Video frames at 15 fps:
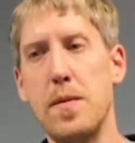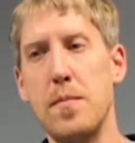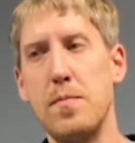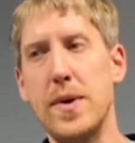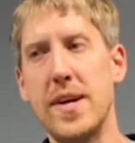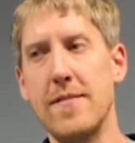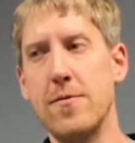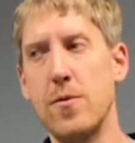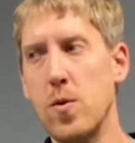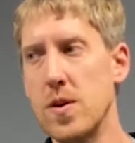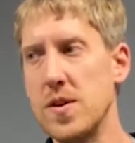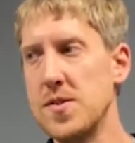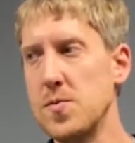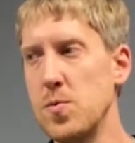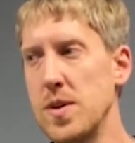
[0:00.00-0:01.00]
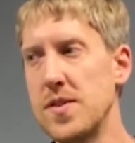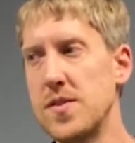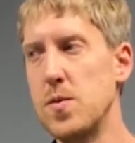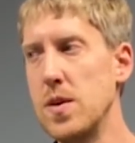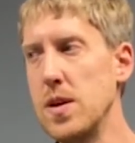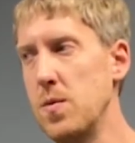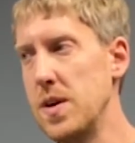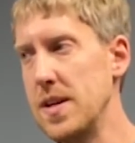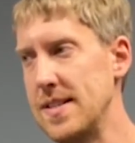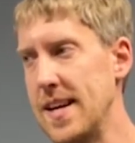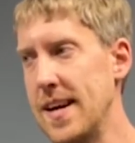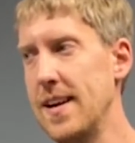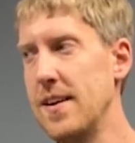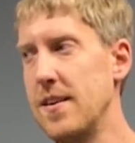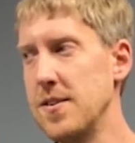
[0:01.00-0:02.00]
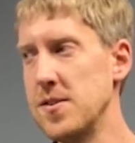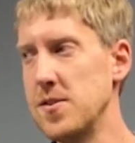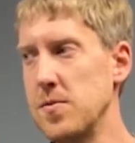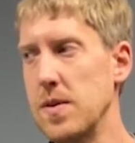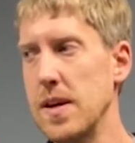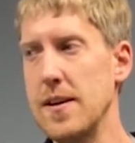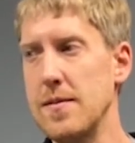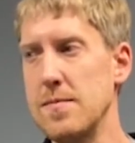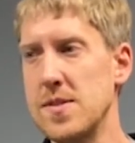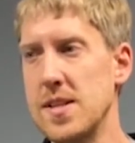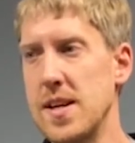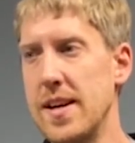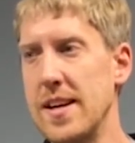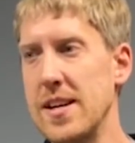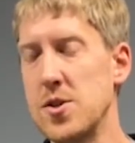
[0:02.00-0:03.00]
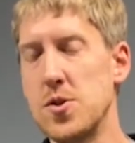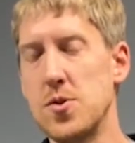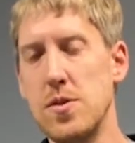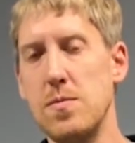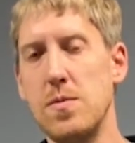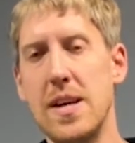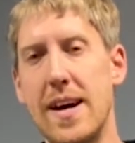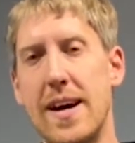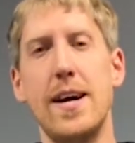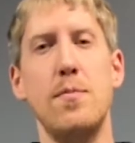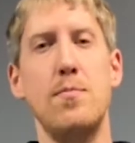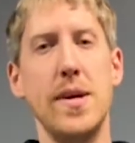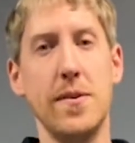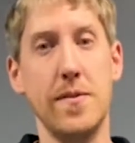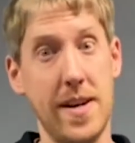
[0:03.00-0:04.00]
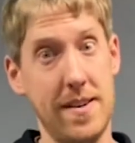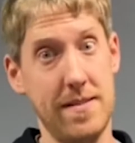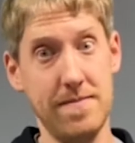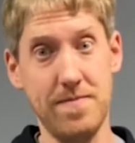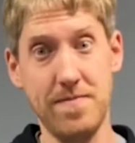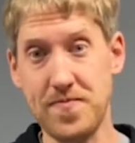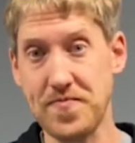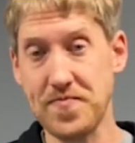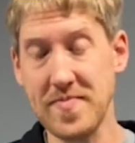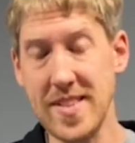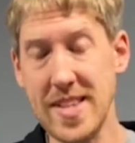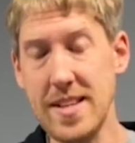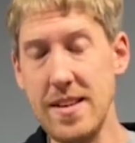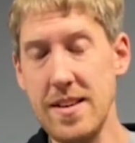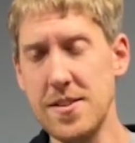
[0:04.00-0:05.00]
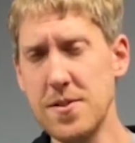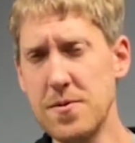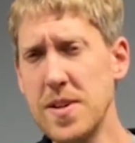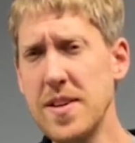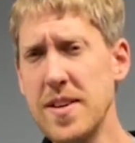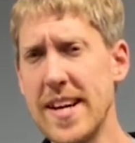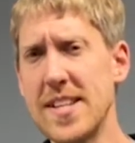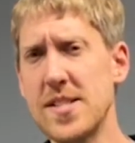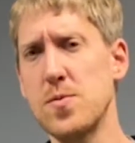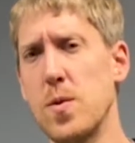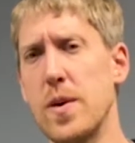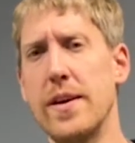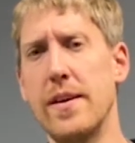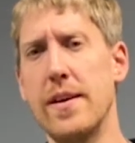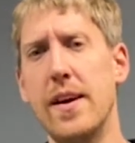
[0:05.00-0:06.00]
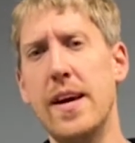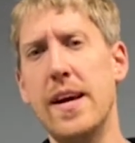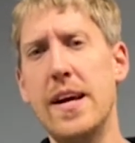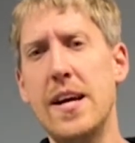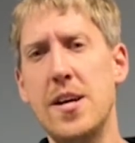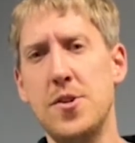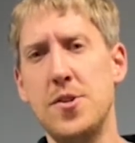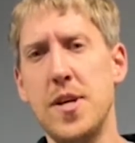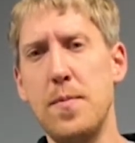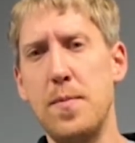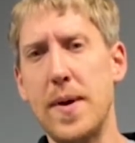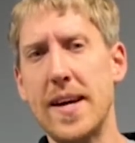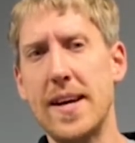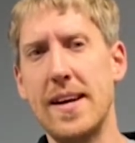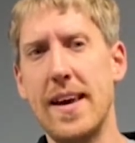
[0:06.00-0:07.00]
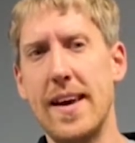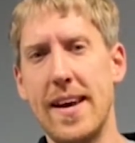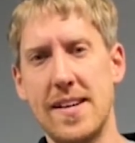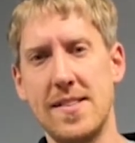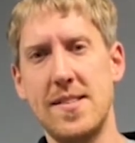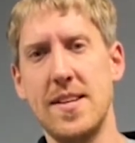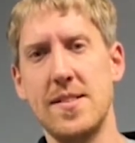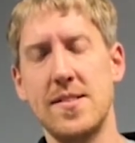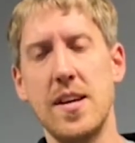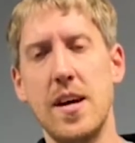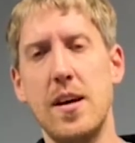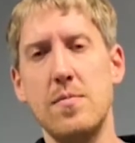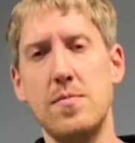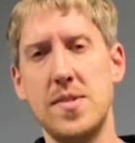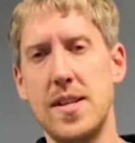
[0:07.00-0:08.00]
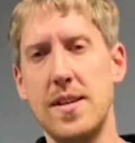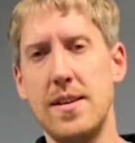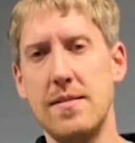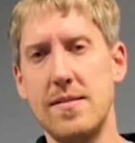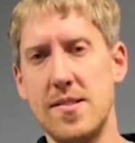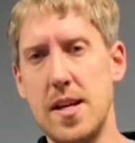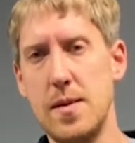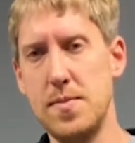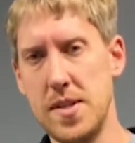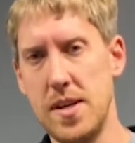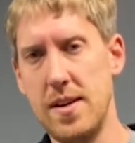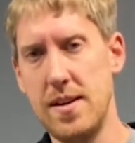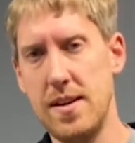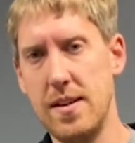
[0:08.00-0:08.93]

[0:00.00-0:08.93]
But of course, with 2110 also comes extremely high bitrate. So really that's where JPEG XS comes in, steps in, and